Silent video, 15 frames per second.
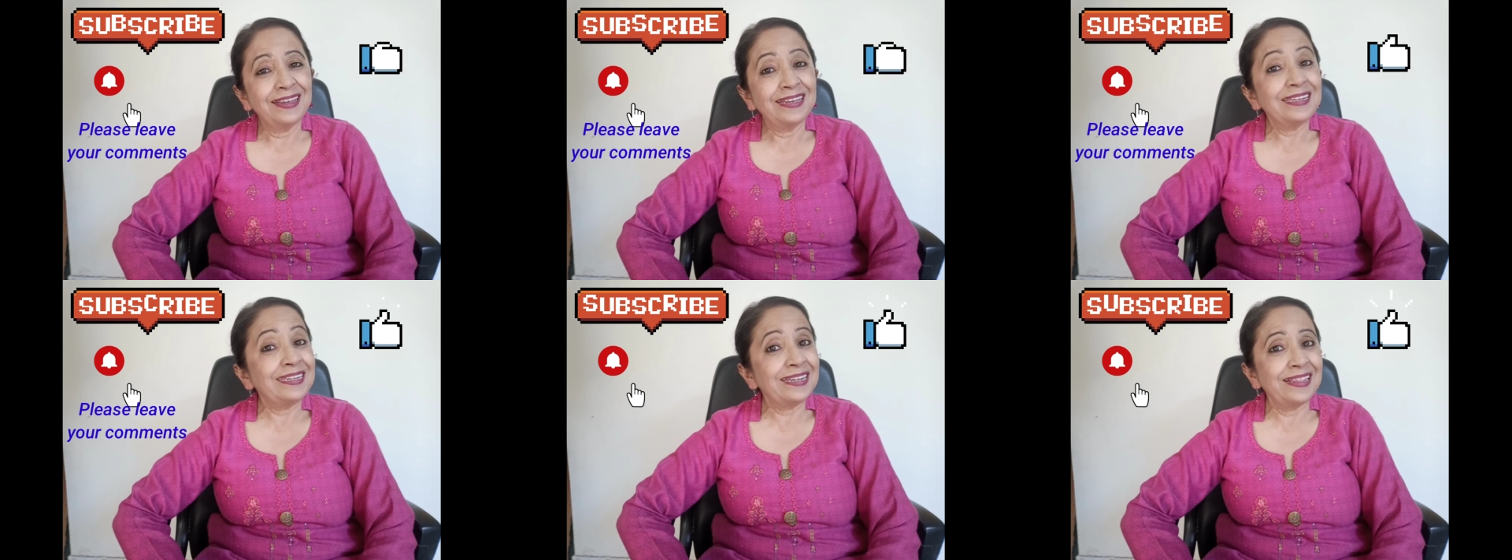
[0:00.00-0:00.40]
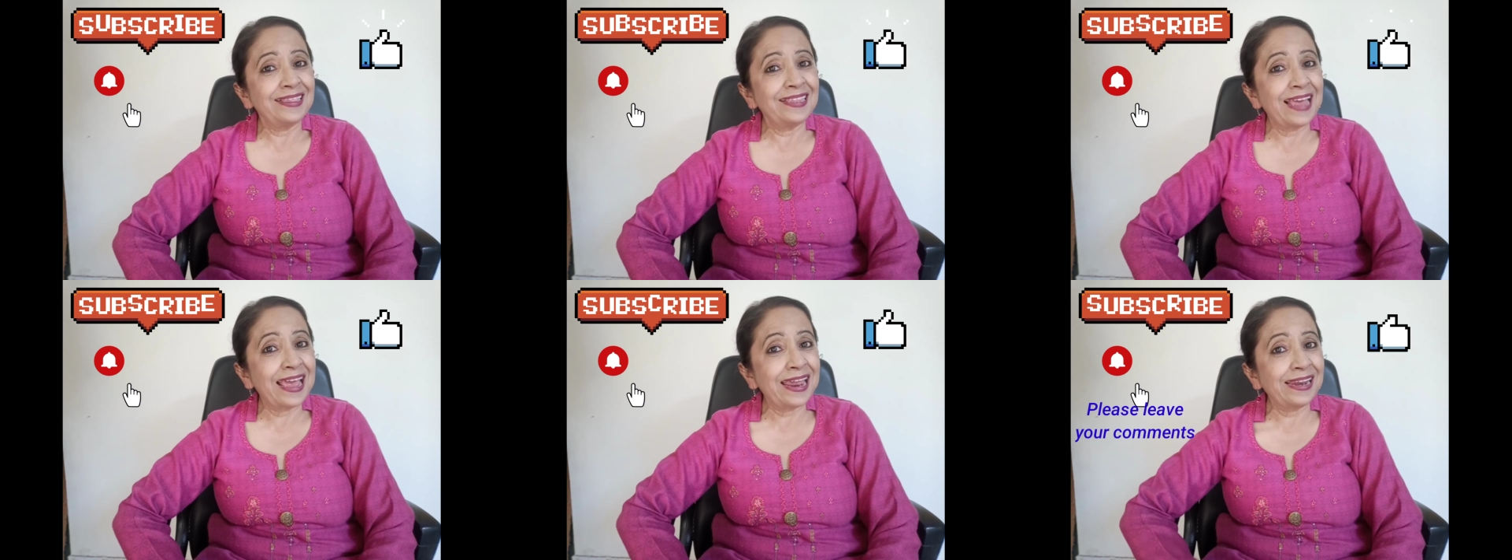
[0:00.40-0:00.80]
Till
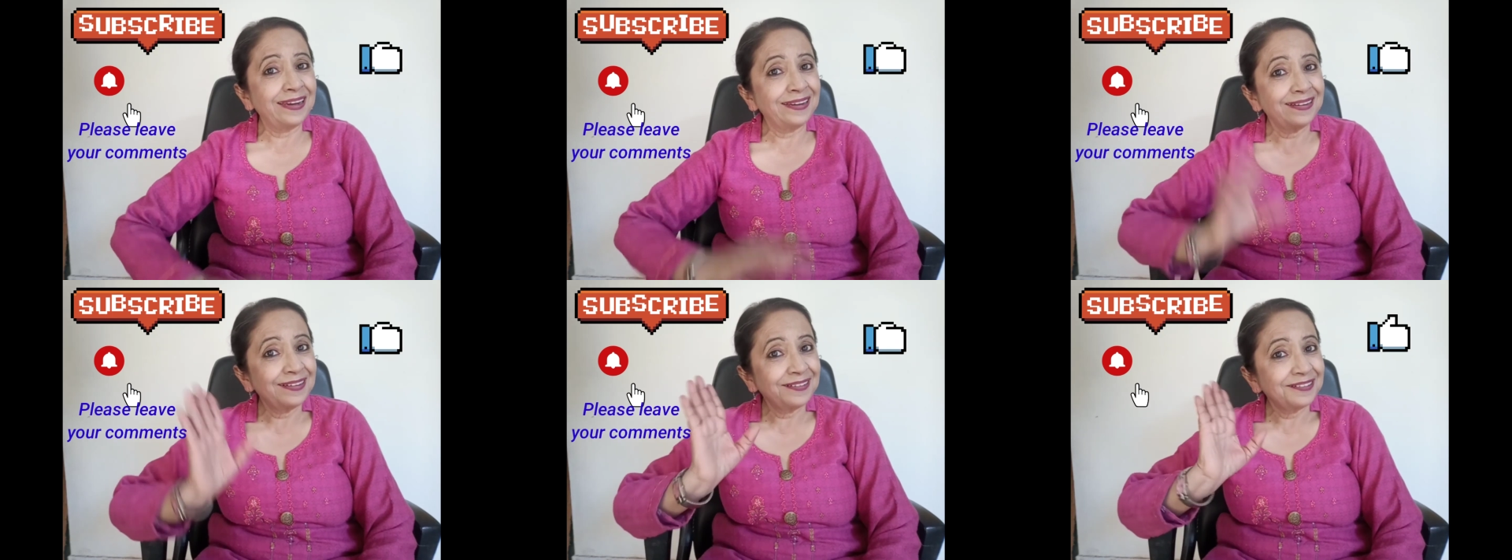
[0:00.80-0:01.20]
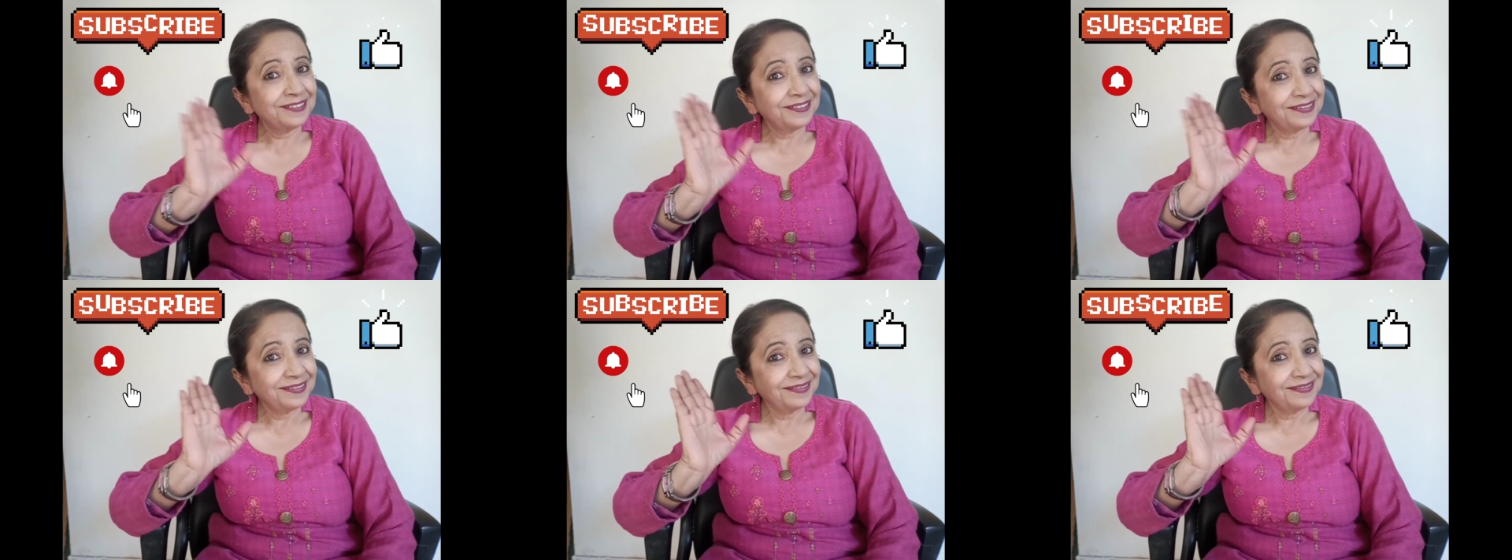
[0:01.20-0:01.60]
then,
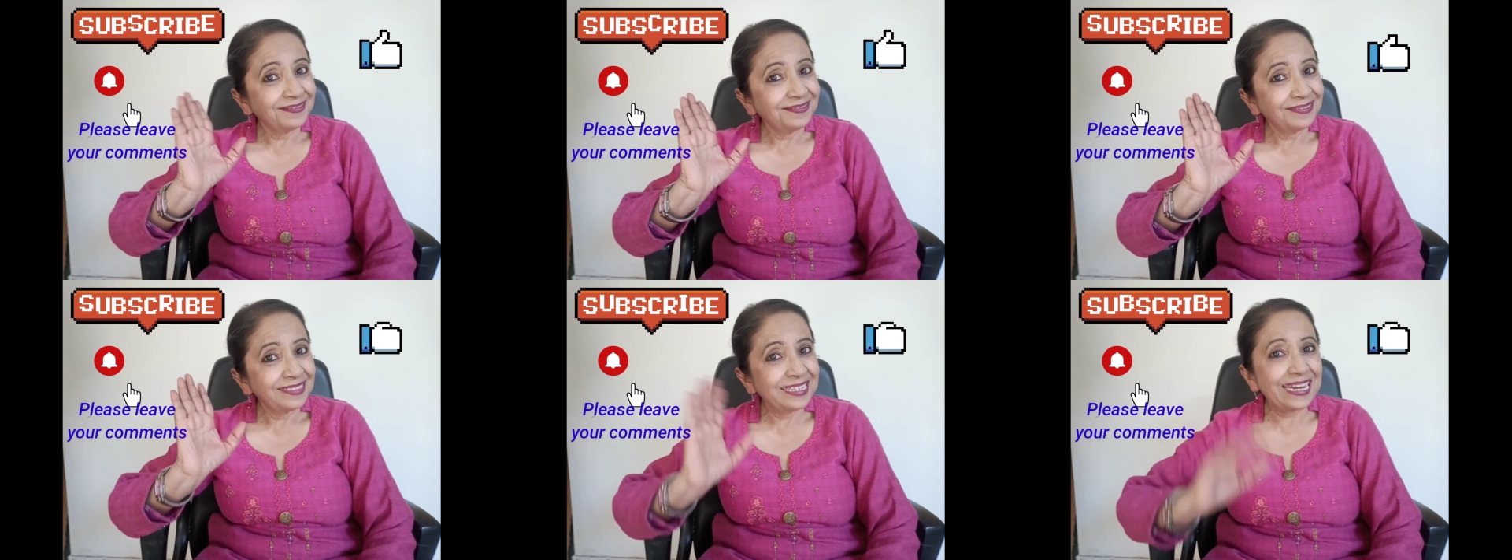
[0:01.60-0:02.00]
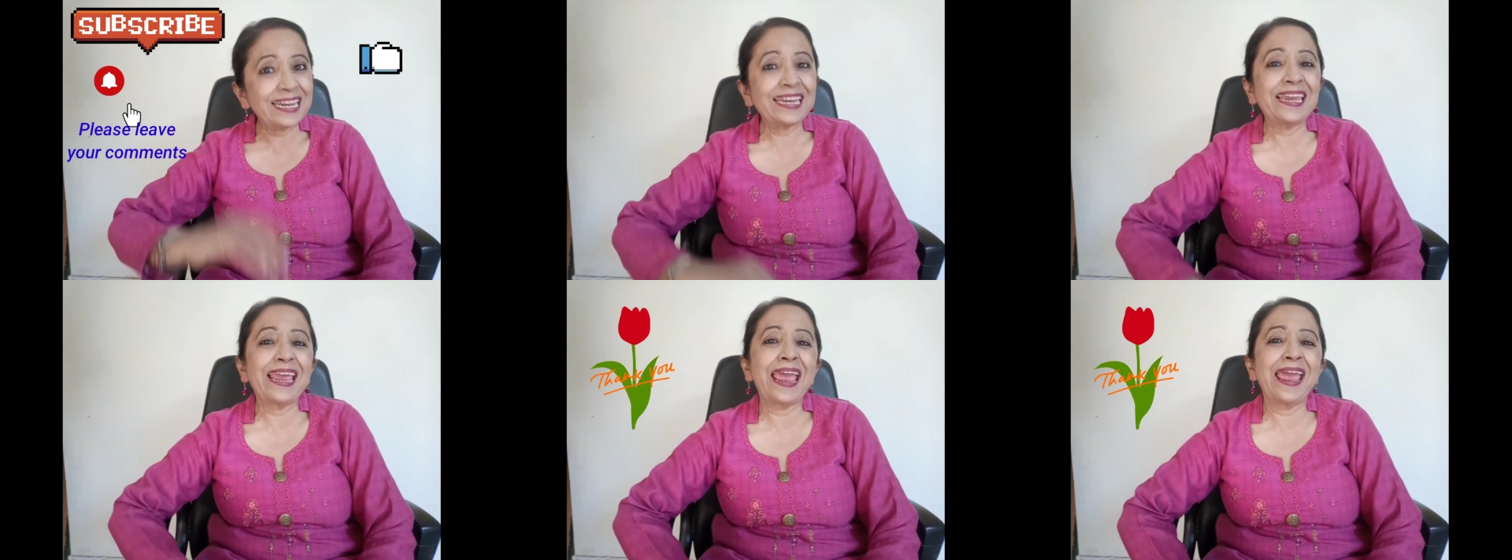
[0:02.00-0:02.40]
take
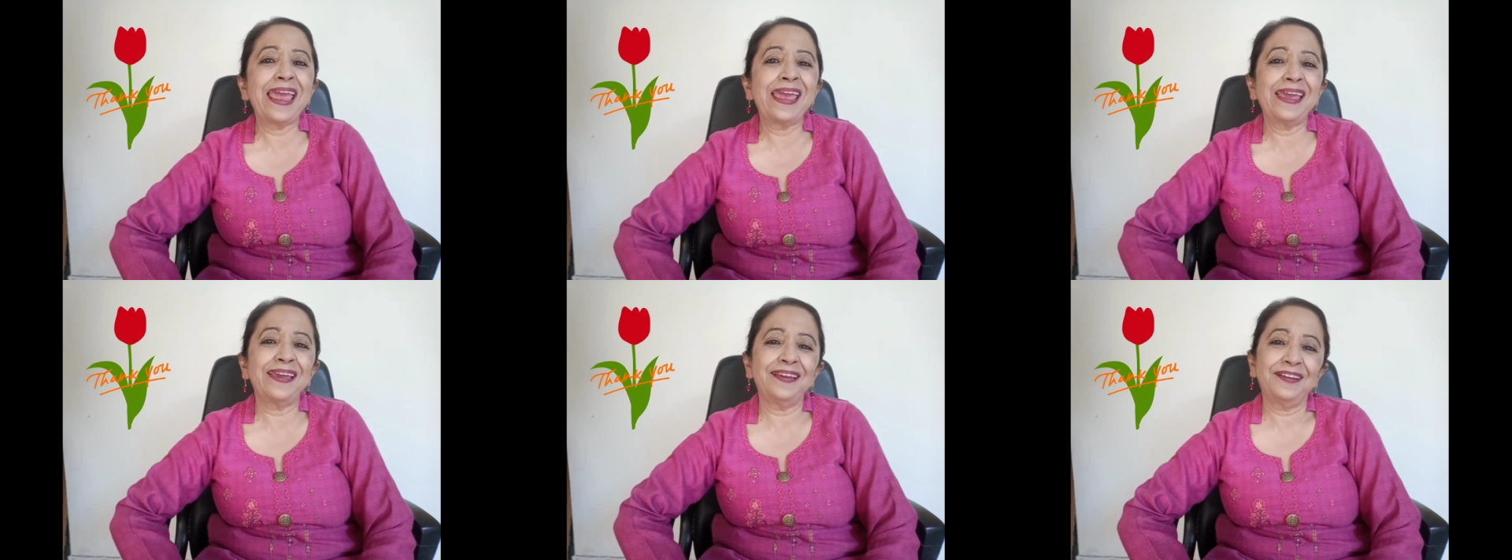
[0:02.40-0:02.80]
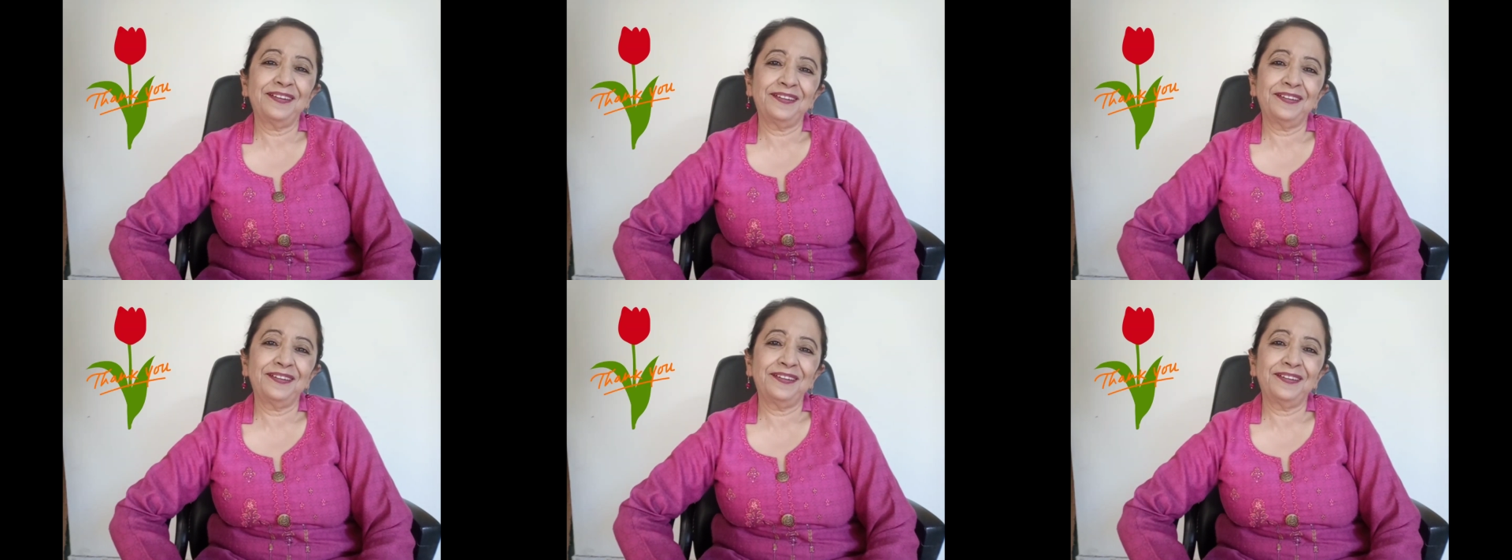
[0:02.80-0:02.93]
care.